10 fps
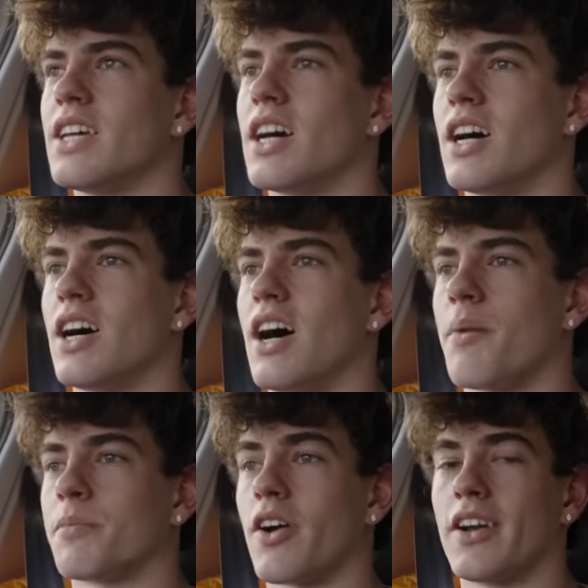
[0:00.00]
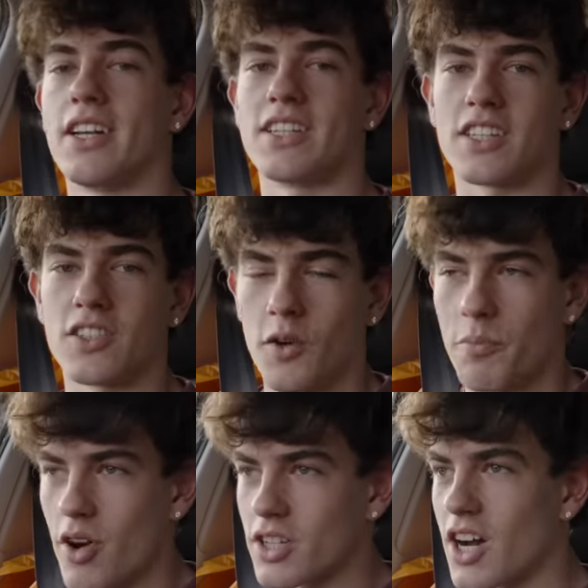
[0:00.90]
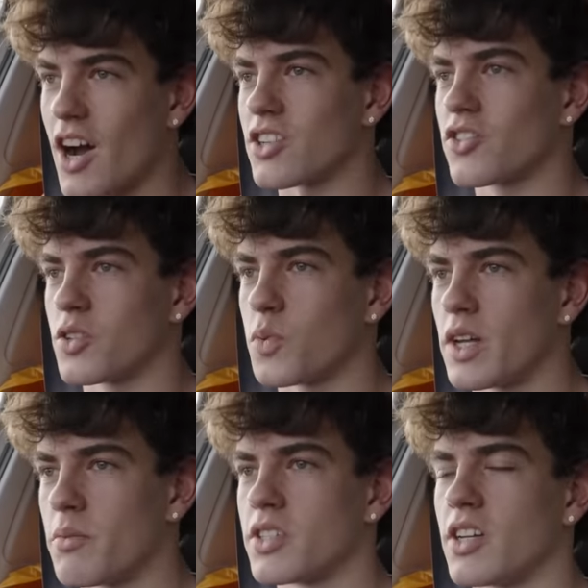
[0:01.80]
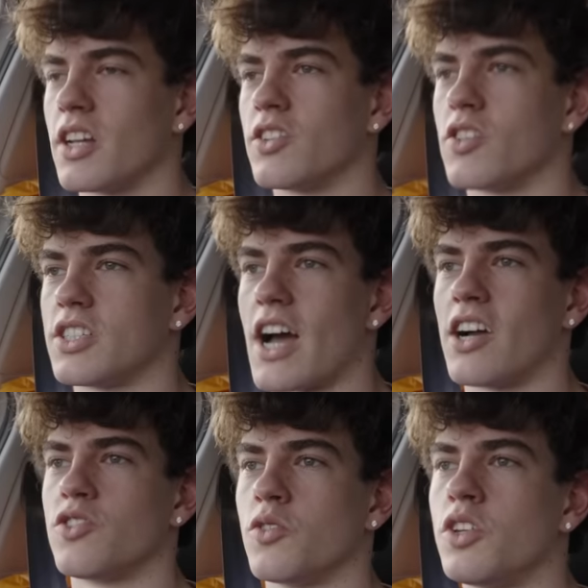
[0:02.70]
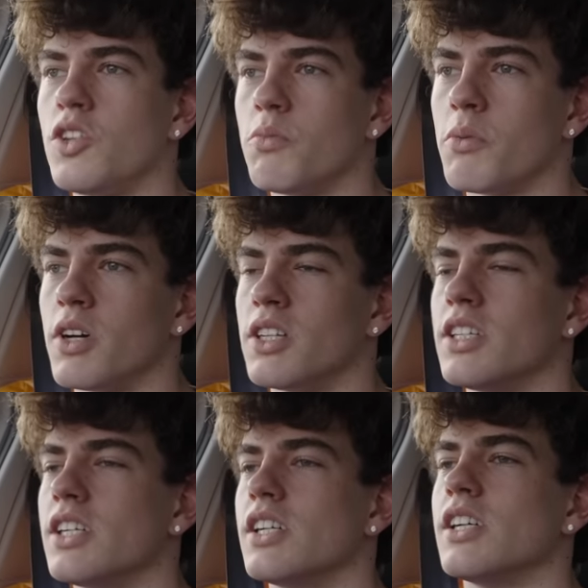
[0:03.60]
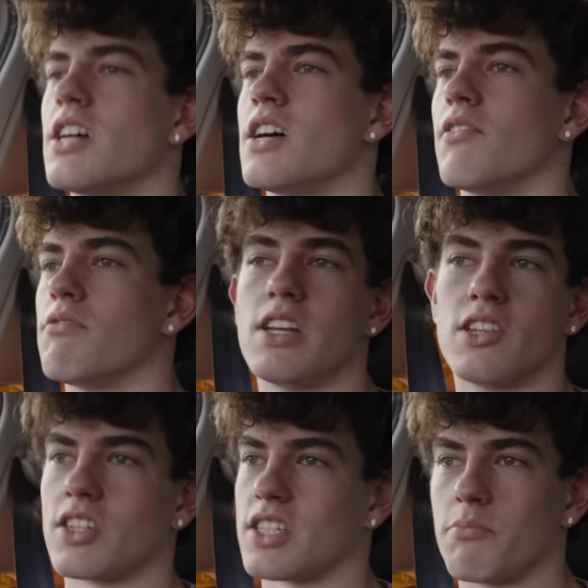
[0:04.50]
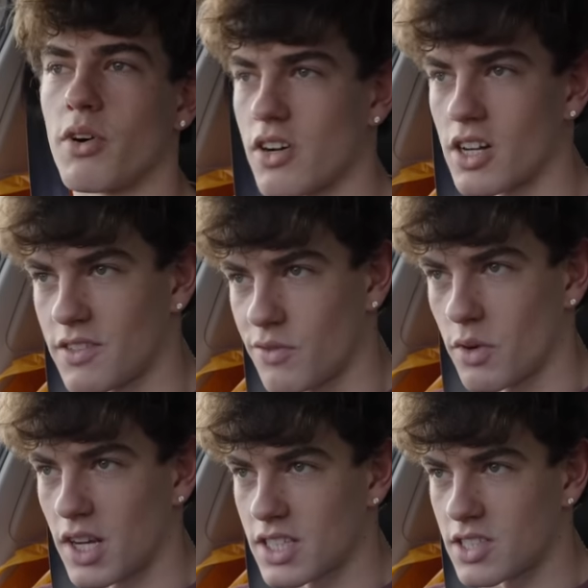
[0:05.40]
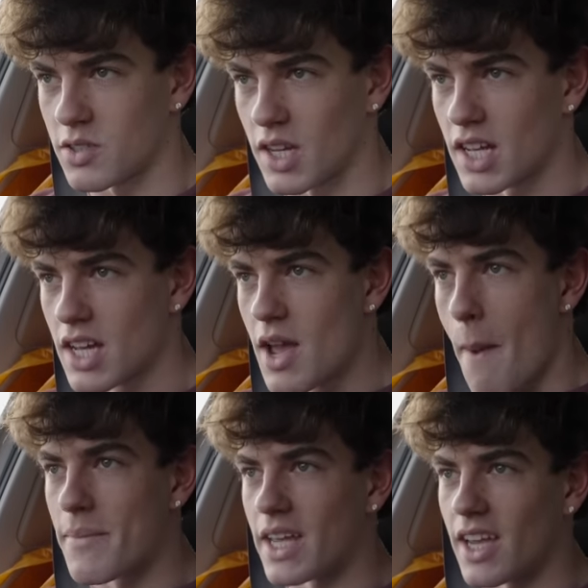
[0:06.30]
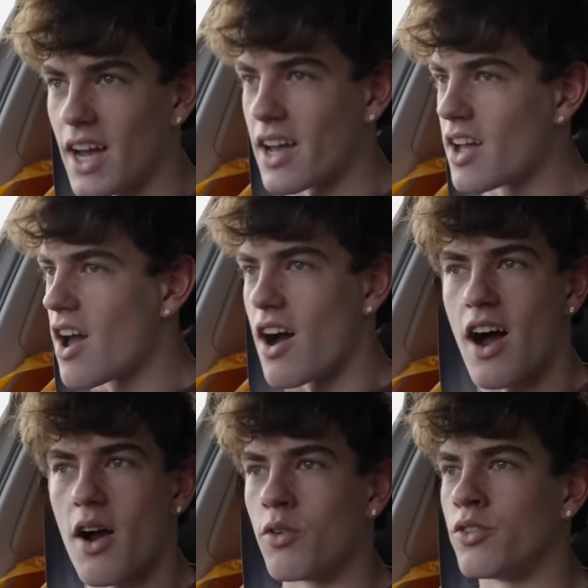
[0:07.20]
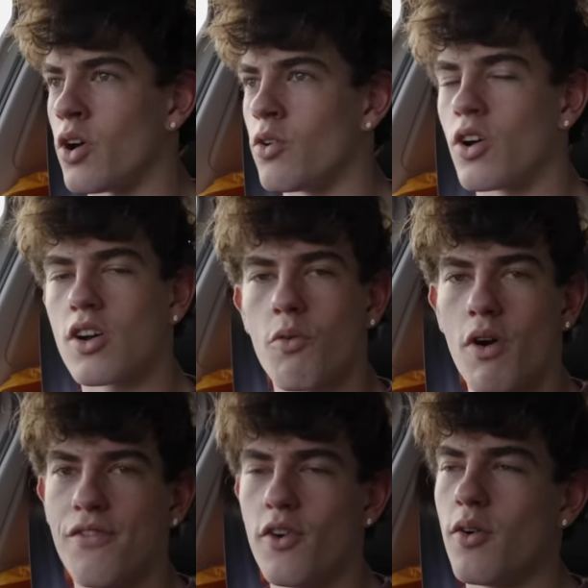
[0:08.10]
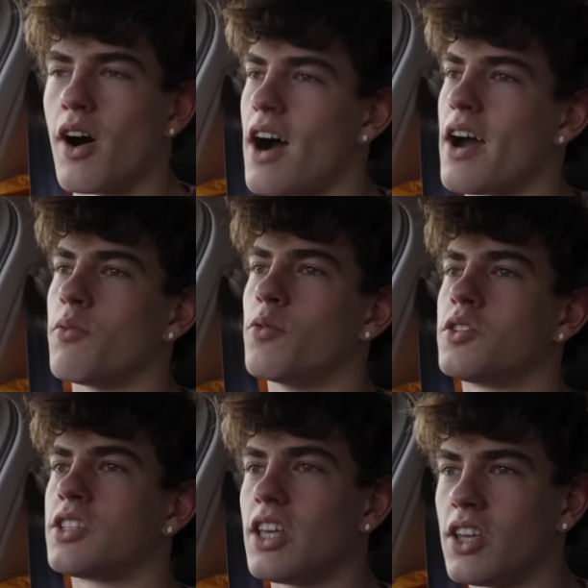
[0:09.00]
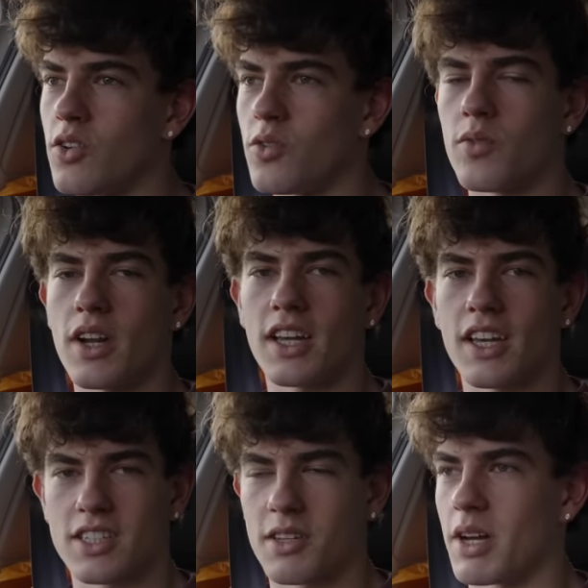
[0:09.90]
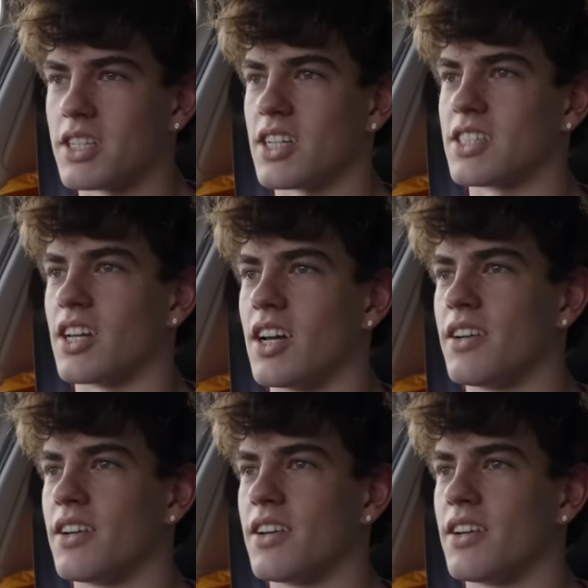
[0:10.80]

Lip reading: I'm currently listening to a podcast, Chris Williamson and Dr. Andrew Huberman. Really interesting podcast if you want to listen to it. But yeah, I will no longer waffle. I will see you when I get to Manchester.